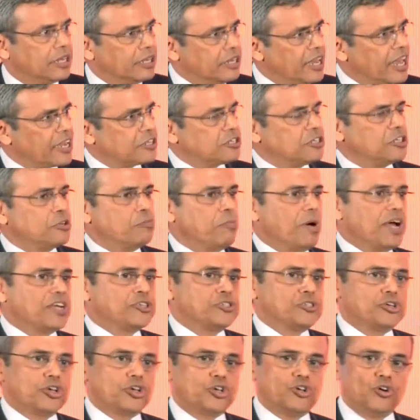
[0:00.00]
connected
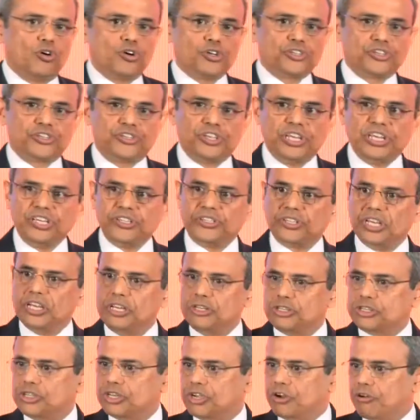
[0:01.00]
by secure
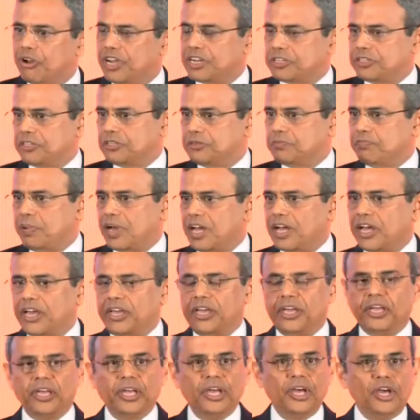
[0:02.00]
seas, integrated
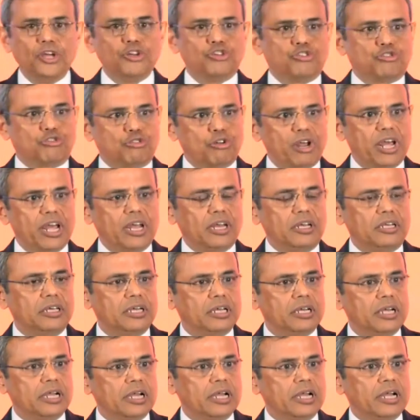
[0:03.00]
by
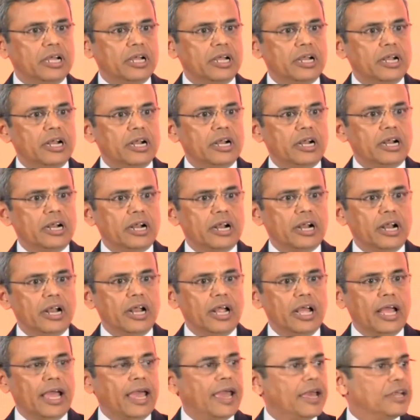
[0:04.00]
trade,
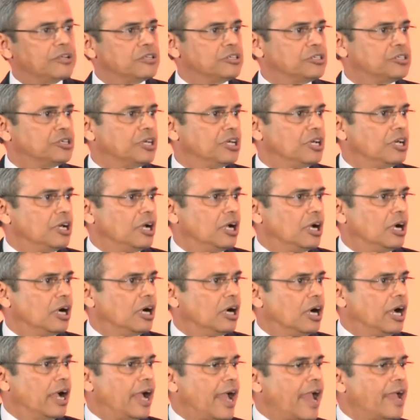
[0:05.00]
and
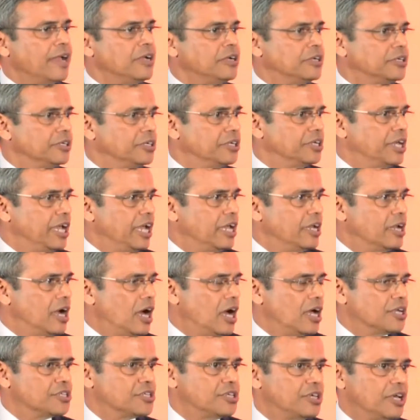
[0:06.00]
anchored
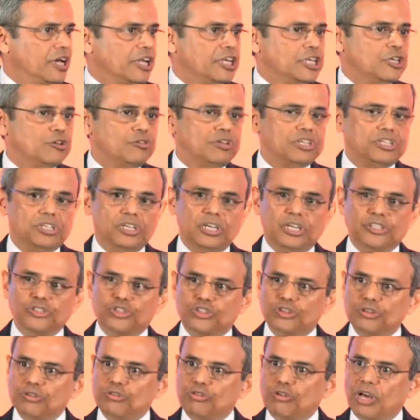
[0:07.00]
in ASEAN unity
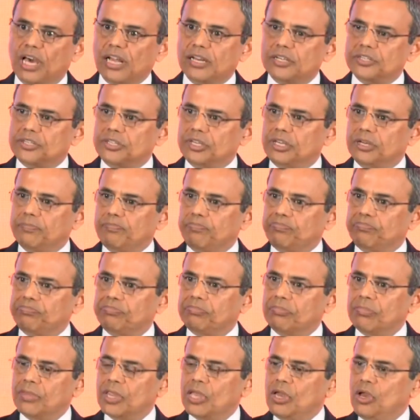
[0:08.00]
and centrality.
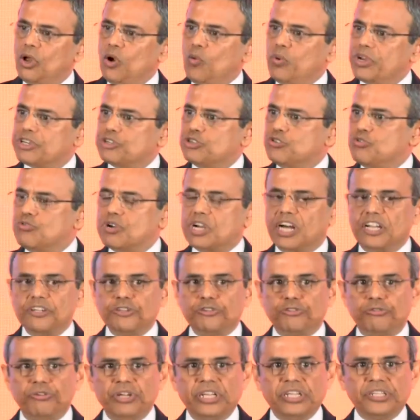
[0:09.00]
We're two
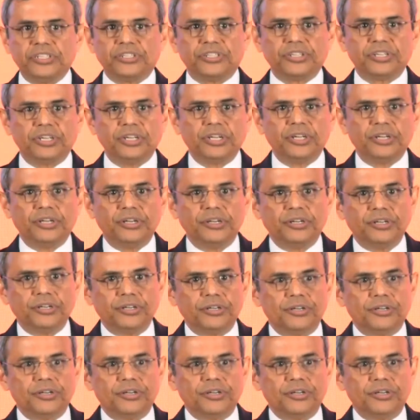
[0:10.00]
countries,